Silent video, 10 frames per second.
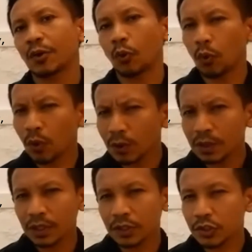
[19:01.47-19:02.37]
in
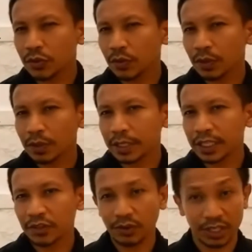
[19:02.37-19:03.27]
all
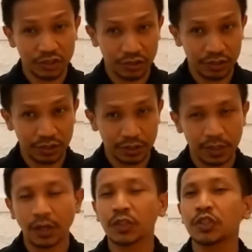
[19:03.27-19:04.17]
cultural
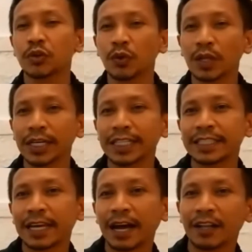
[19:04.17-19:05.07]
interaction,
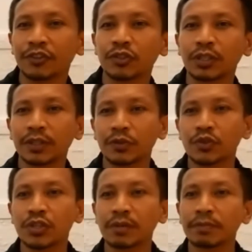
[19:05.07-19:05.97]
culturally intelligent
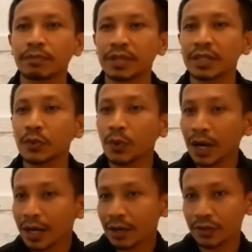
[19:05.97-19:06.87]
leadership
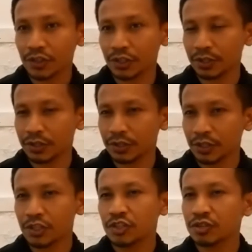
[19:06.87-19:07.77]
requires
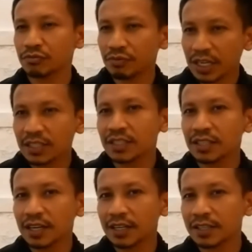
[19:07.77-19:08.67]
you to
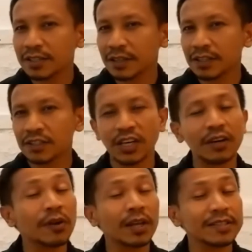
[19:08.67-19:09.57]
recognize that
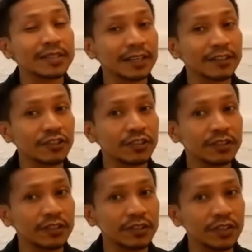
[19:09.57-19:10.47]

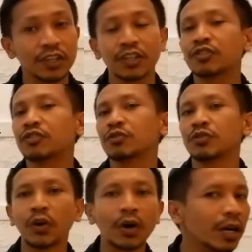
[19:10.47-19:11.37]
generalization
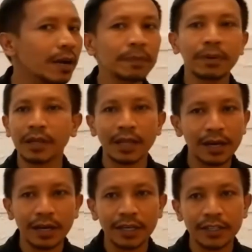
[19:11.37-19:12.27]
do not
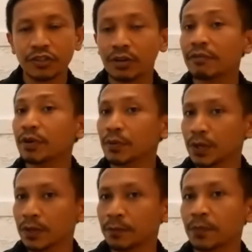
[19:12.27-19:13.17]
apply to
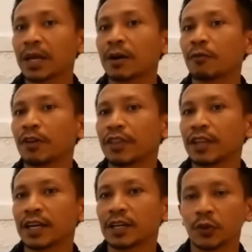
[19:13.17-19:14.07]
everyone
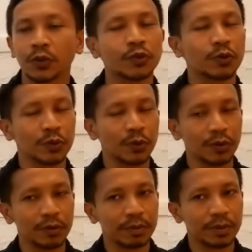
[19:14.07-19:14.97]
within a cultural
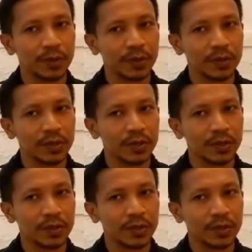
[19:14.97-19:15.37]
group.